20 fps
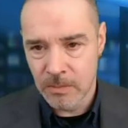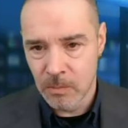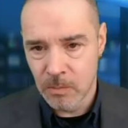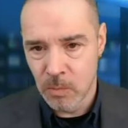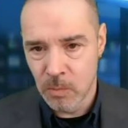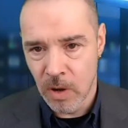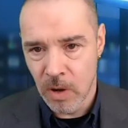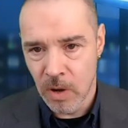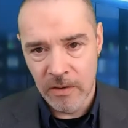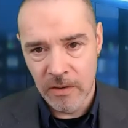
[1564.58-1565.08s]

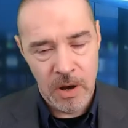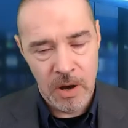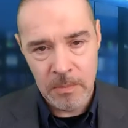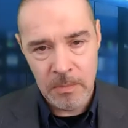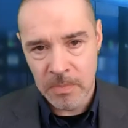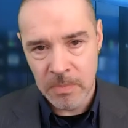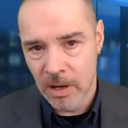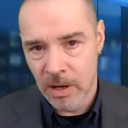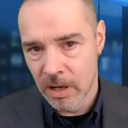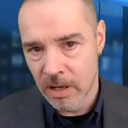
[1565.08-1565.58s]
one of my
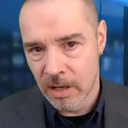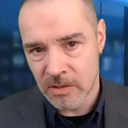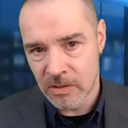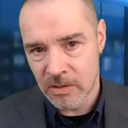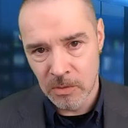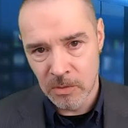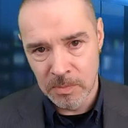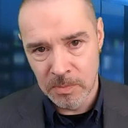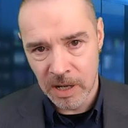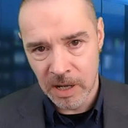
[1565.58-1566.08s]

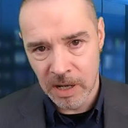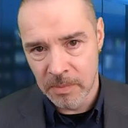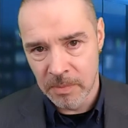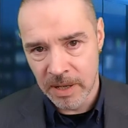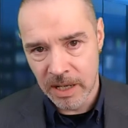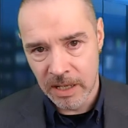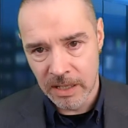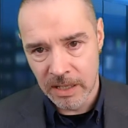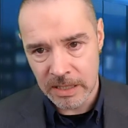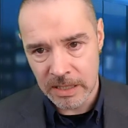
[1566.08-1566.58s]
personal
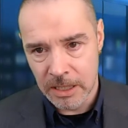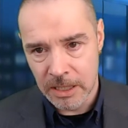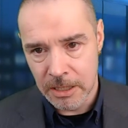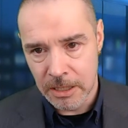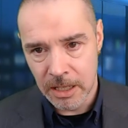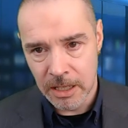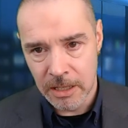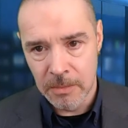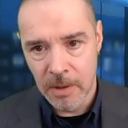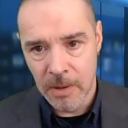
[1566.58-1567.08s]
bugbears
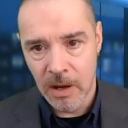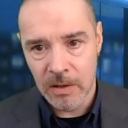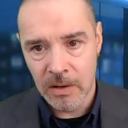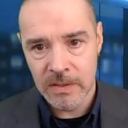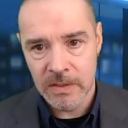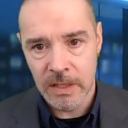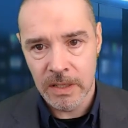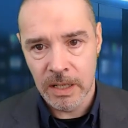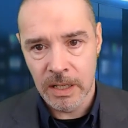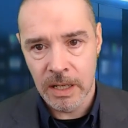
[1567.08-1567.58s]
in
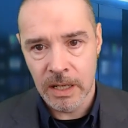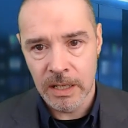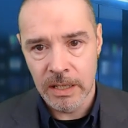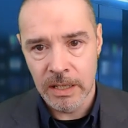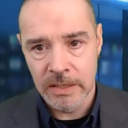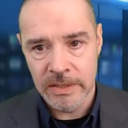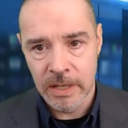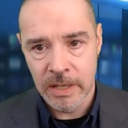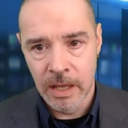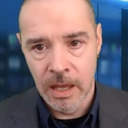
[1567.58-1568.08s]
marketing,
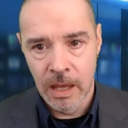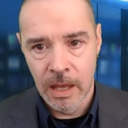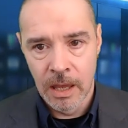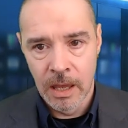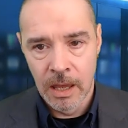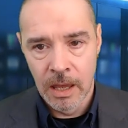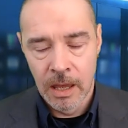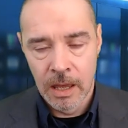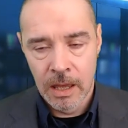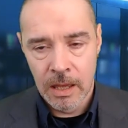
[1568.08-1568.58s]
is
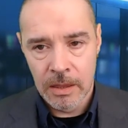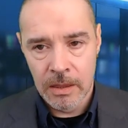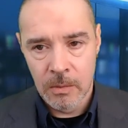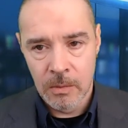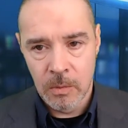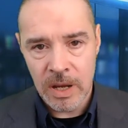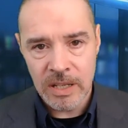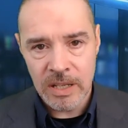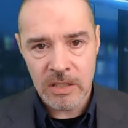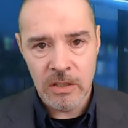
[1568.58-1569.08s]
the
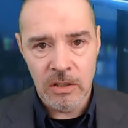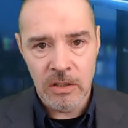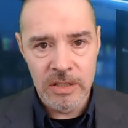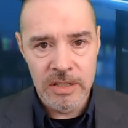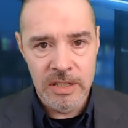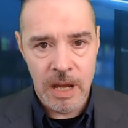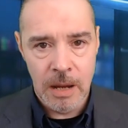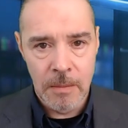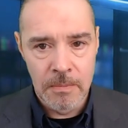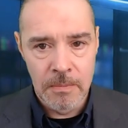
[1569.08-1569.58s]
way it's got
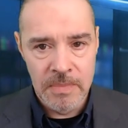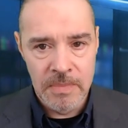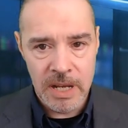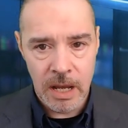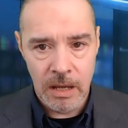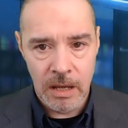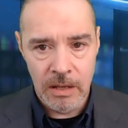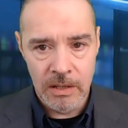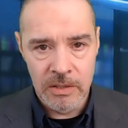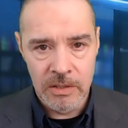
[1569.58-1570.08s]
dumbed
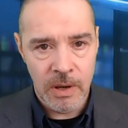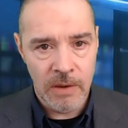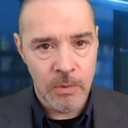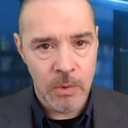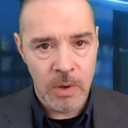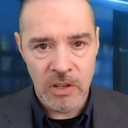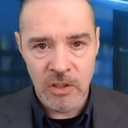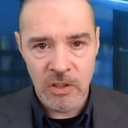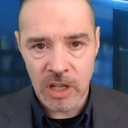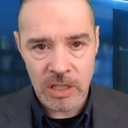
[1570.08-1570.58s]
down to
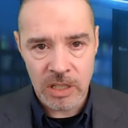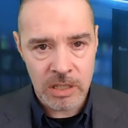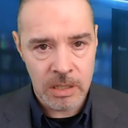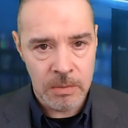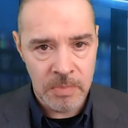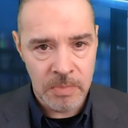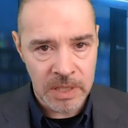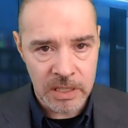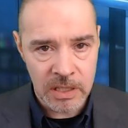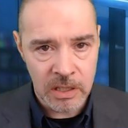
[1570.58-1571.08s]
everyone just
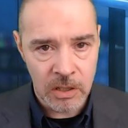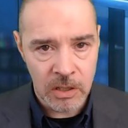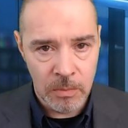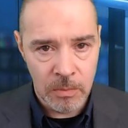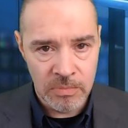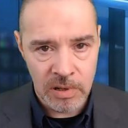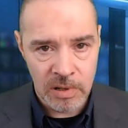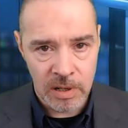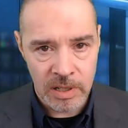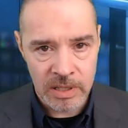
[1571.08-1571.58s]
competing on
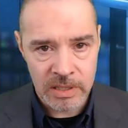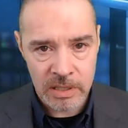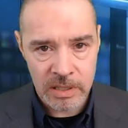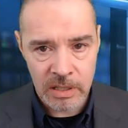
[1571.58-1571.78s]
price.